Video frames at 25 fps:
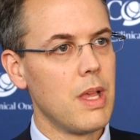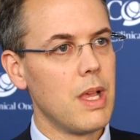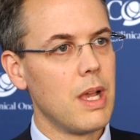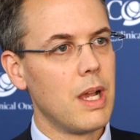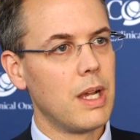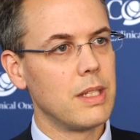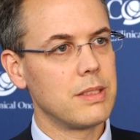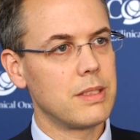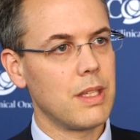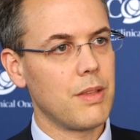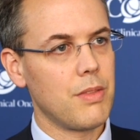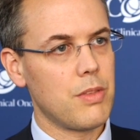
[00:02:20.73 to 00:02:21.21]

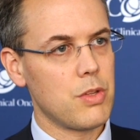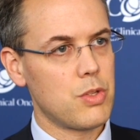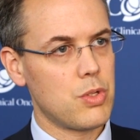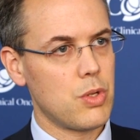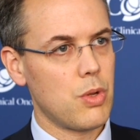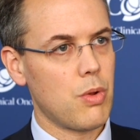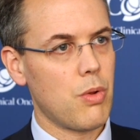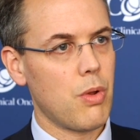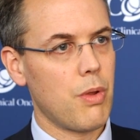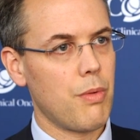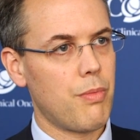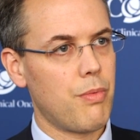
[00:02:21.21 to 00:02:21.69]
I think the
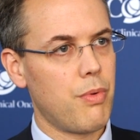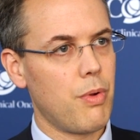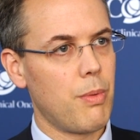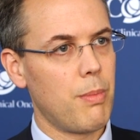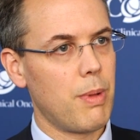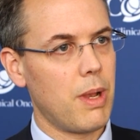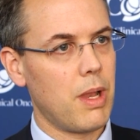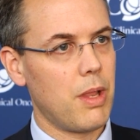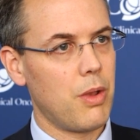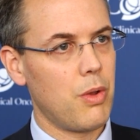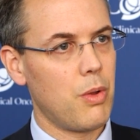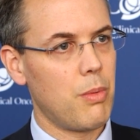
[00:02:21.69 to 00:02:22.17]
jury for
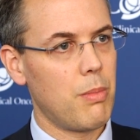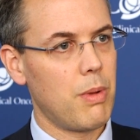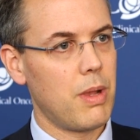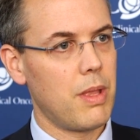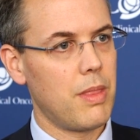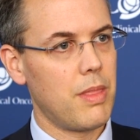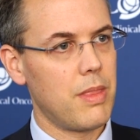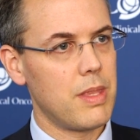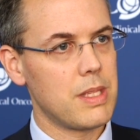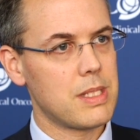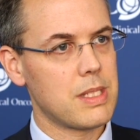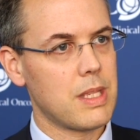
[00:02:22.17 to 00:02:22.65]
melanoma
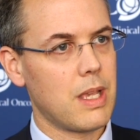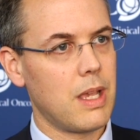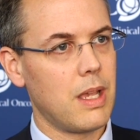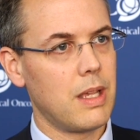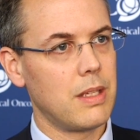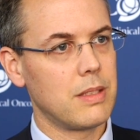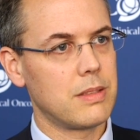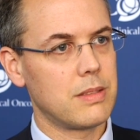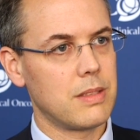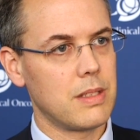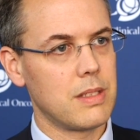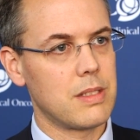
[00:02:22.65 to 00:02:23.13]
in this
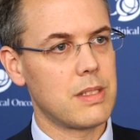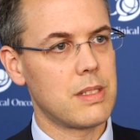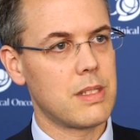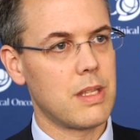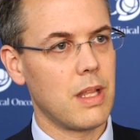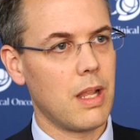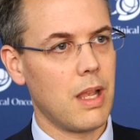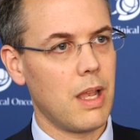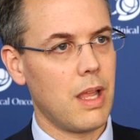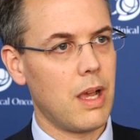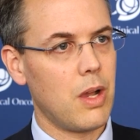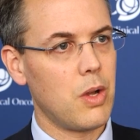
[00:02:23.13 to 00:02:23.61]
case is
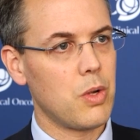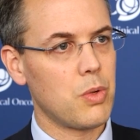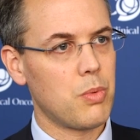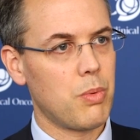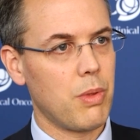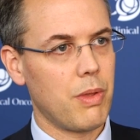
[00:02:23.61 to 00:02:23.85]
still out.